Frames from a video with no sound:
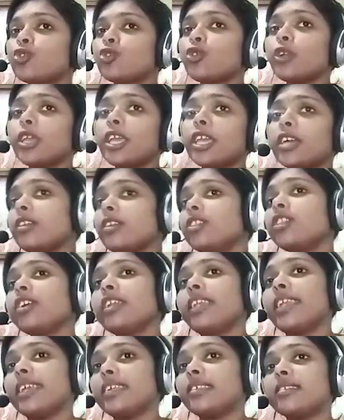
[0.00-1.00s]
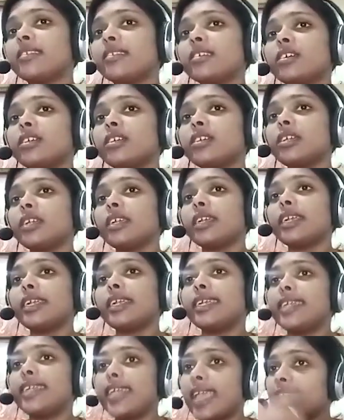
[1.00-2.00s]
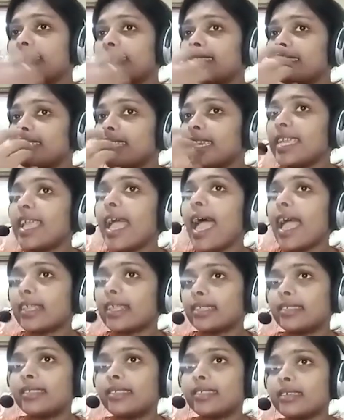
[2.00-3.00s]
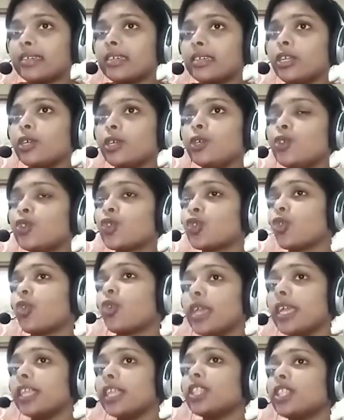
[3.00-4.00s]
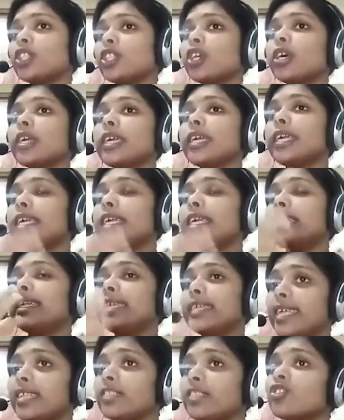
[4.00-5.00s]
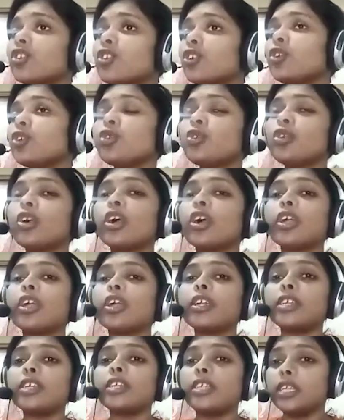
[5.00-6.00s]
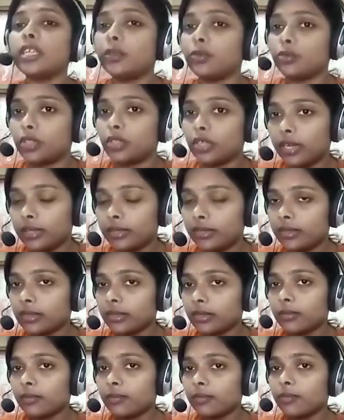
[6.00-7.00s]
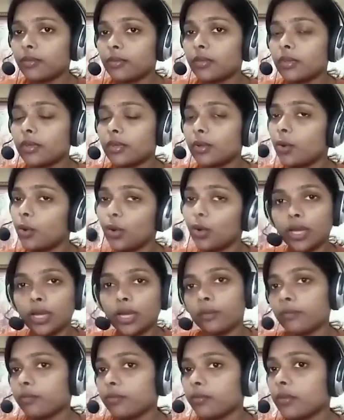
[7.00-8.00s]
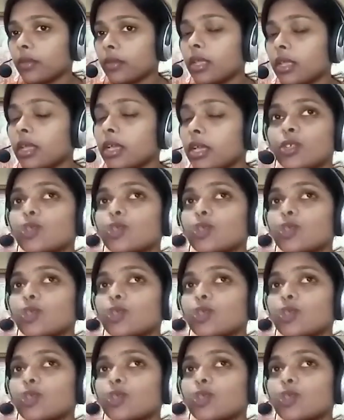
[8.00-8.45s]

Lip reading: So here the lessor takes any action showing the intention to continue the lease. Okay.